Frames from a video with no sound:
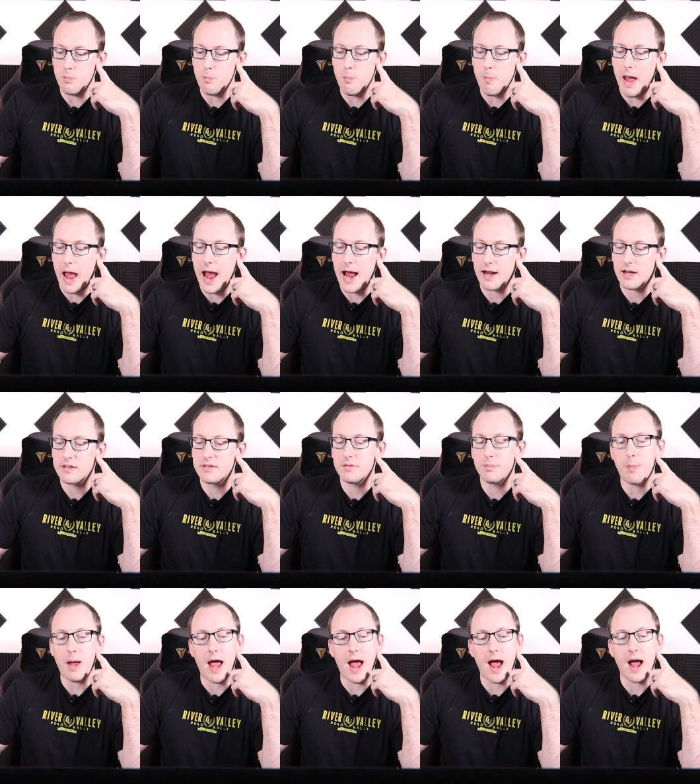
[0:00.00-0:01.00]
max
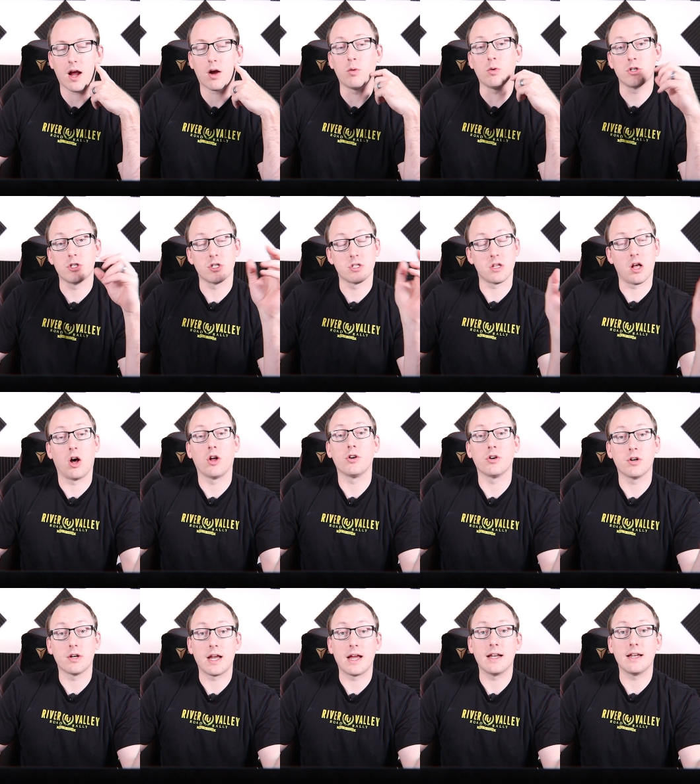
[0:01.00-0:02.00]
pack, which is the
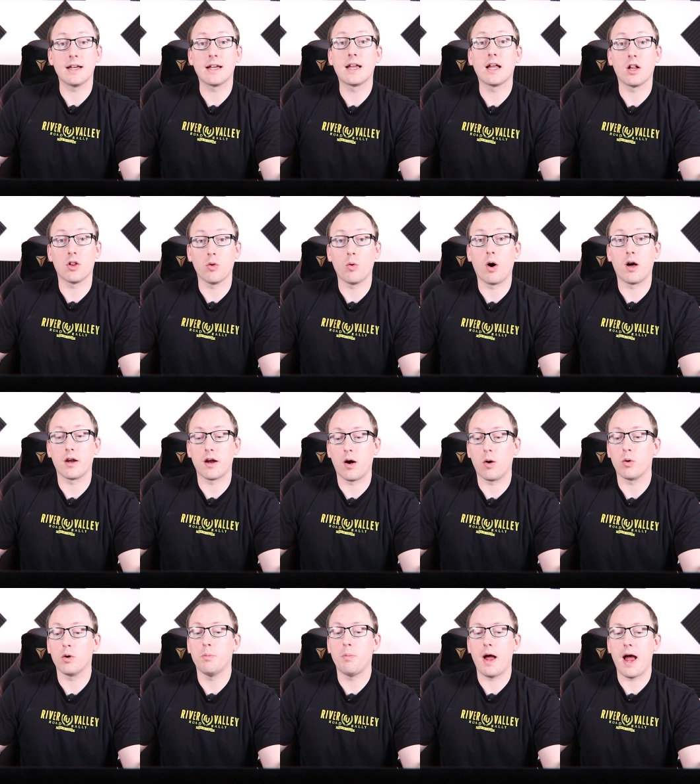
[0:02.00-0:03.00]
180 kilowatt
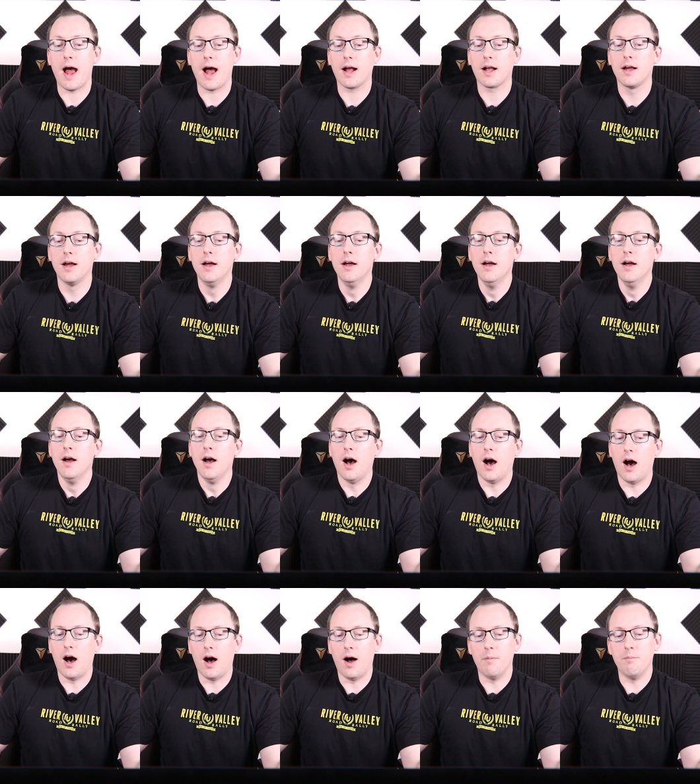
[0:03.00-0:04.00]
hour pack.
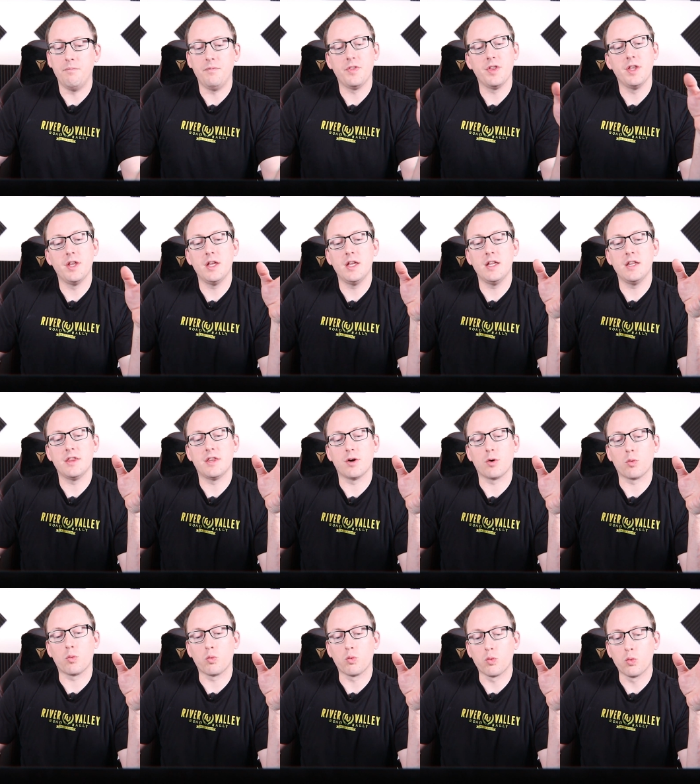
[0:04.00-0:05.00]

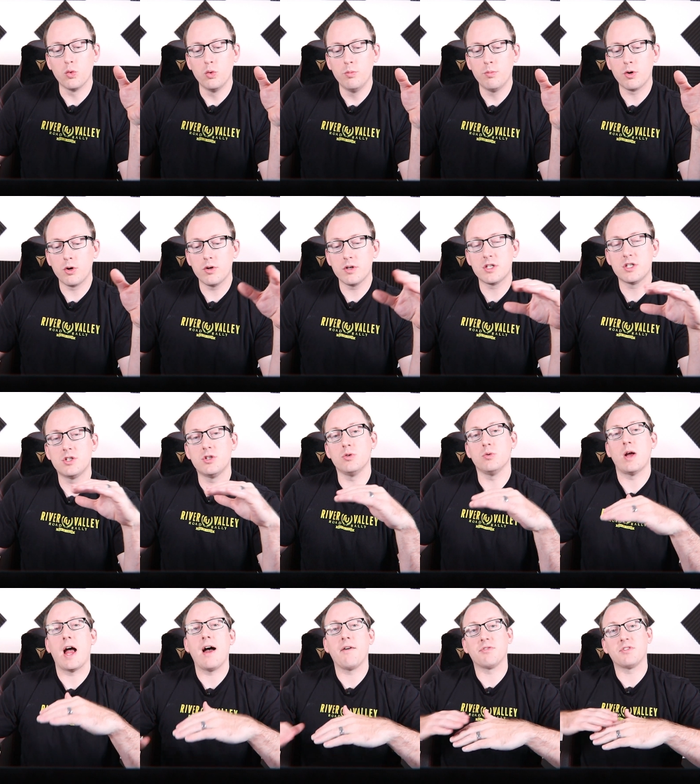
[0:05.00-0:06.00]
They're rumored
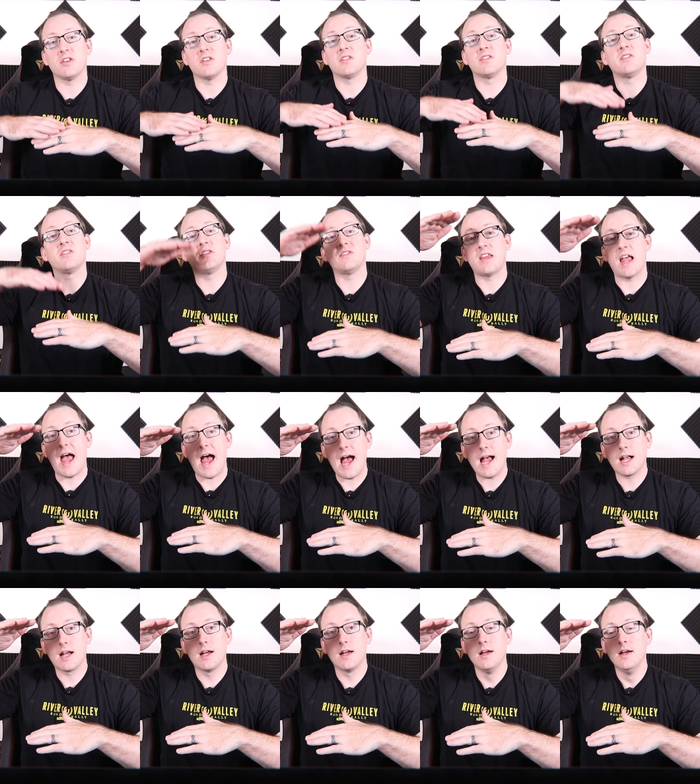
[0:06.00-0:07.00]
to have to
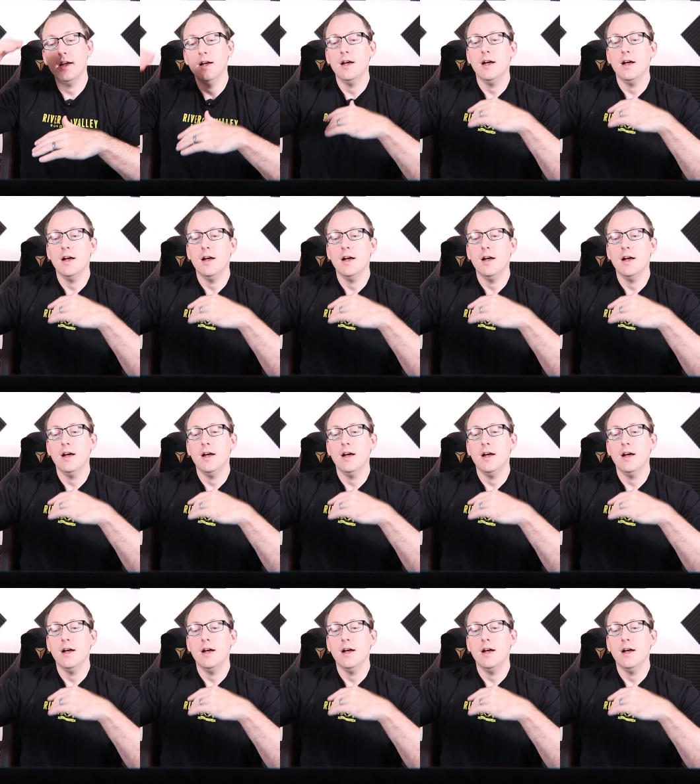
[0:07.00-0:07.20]
stack